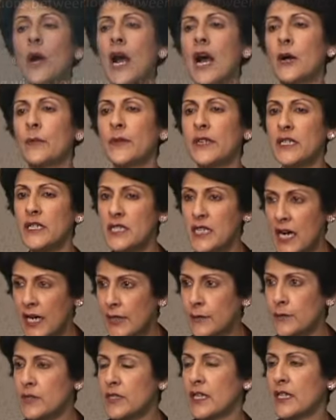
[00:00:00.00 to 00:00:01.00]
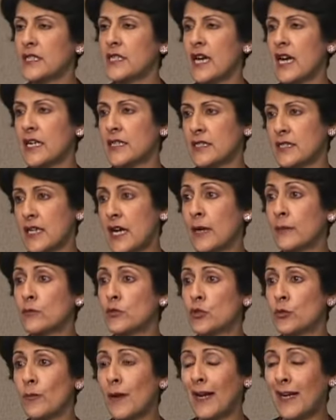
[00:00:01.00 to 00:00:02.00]
how many times it has come
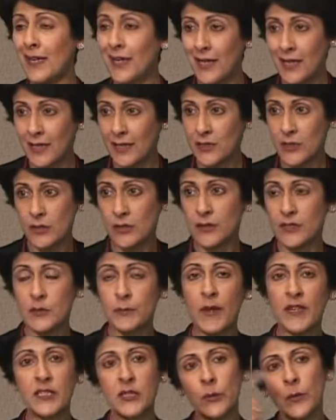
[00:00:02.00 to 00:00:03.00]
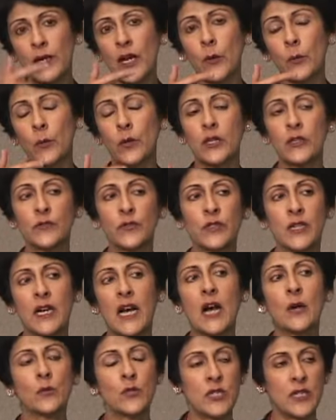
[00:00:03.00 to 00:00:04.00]
to my aid especially when I worked for the
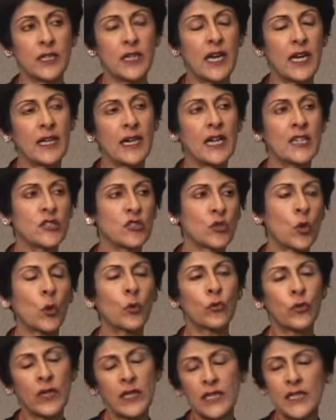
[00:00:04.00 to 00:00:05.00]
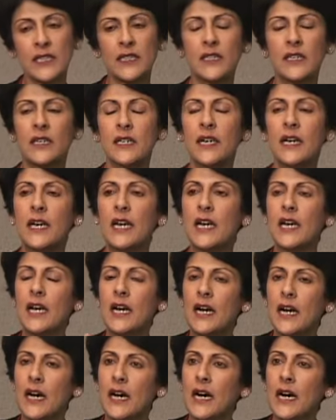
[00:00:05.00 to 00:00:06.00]
county and I saw really the,
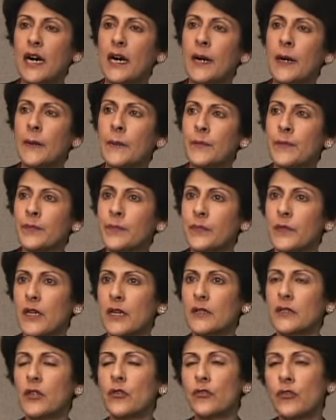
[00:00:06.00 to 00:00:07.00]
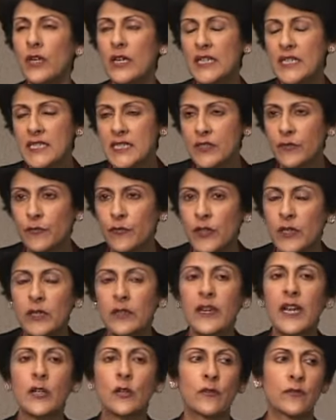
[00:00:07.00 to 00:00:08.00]
the really severe
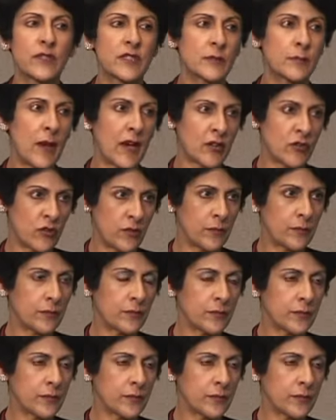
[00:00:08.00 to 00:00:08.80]
end of the spectrum.